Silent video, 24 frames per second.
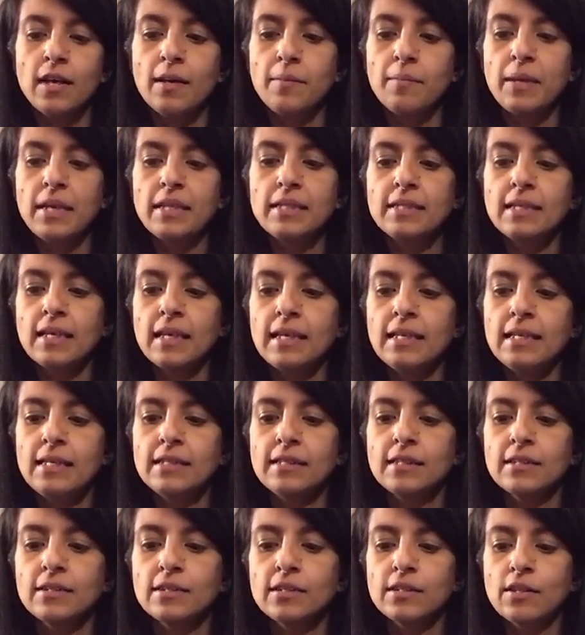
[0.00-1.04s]
Makes it
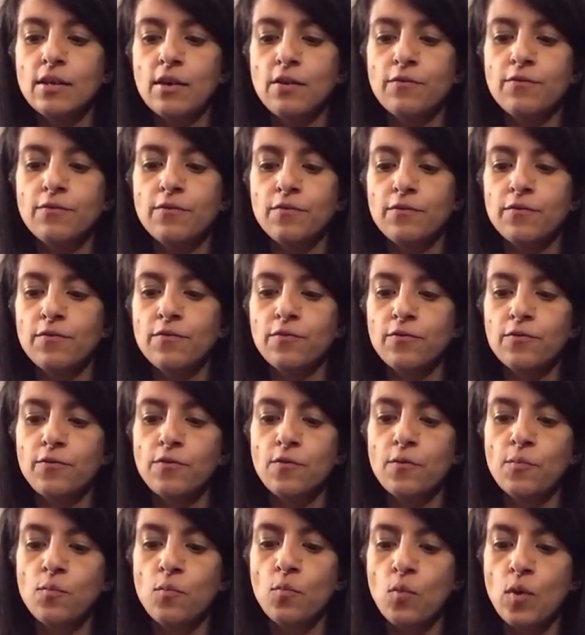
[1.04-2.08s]
easier to know
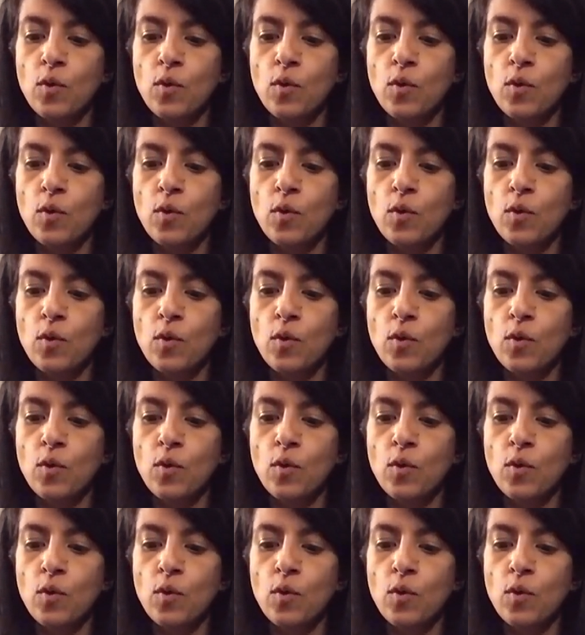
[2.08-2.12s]
from